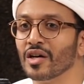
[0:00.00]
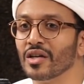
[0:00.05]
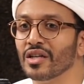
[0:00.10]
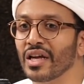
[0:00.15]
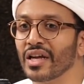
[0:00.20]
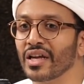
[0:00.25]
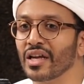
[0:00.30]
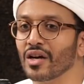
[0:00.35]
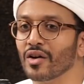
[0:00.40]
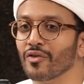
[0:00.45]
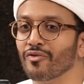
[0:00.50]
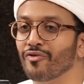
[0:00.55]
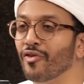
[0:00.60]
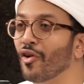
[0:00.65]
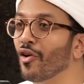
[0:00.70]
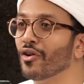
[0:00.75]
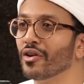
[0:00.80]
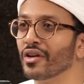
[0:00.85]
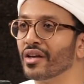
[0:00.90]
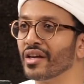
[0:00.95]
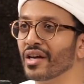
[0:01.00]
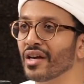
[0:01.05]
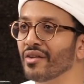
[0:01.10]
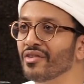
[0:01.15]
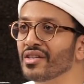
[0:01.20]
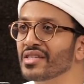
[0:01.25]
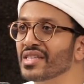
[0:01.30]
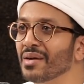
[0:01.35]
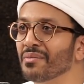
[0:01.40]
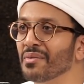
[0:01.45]
like falling
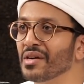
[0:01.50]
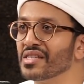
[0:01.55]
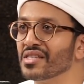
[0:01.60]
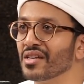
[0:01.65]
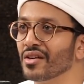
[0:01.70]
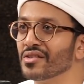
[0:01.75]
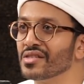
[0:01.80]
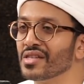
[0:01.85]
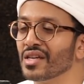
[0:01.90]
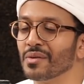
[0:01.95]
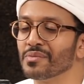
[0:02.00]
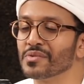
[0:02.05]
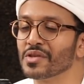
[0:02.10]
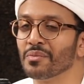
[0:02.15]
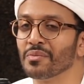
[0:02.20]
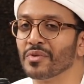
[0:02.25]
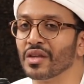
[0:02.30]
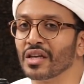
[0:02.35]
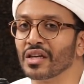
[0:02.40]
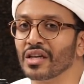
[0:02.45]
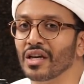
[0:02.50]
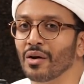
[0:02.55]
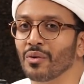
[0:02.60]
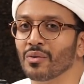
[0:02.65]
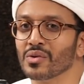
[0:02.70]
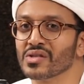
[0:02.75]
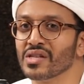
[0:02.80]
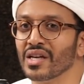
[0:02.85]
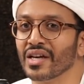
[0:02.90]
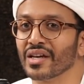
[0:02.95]
every time I started to set up something. I
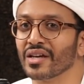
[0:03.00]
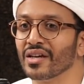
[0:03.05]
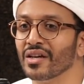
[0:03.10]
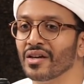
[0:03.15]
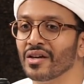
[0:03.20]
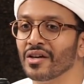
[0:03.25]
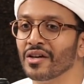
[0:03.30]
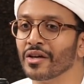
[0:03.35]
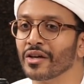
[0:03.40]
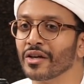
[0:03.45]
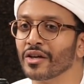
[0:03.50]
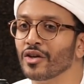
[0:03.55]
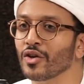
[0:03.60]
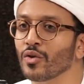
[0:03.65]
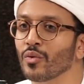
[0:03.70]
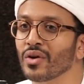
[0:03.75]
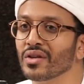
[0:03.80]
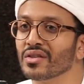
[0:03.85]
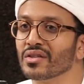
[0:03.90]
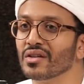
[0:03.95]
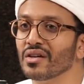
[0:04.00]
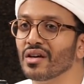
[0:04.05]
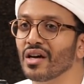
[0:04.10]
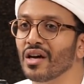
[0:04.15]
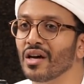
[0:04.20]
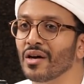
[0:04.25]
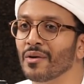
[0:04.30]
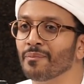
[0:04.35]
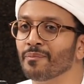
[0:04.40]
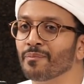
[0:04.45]
was like, you know what?
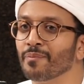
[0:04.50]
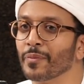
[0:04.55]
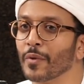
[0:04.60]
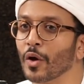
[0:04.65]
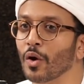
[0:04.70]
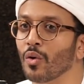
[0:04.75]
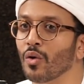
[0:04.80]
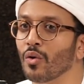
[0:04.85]
One